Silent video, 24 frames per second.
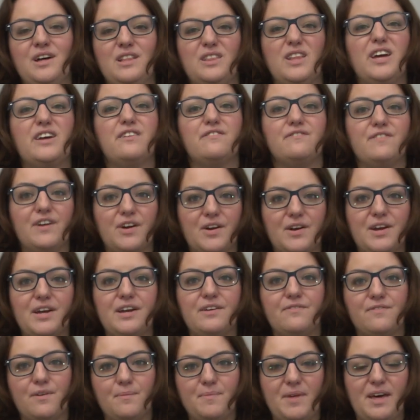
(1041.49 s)
like very
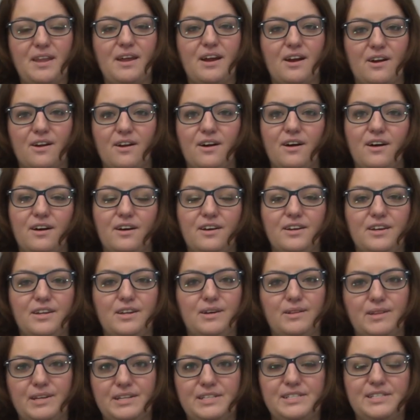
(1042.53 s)
from that era, you
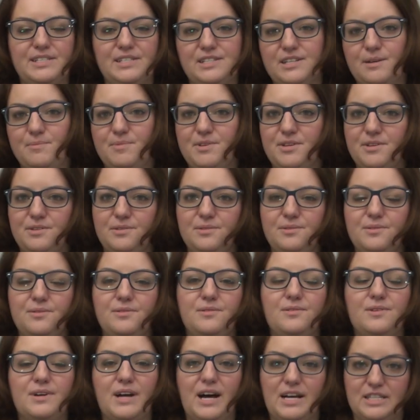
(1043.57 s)
know, like
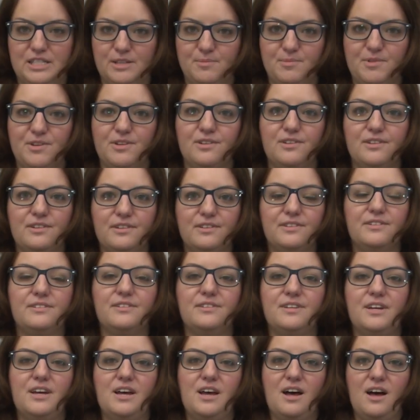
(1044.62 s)
CW, Gossip Girl.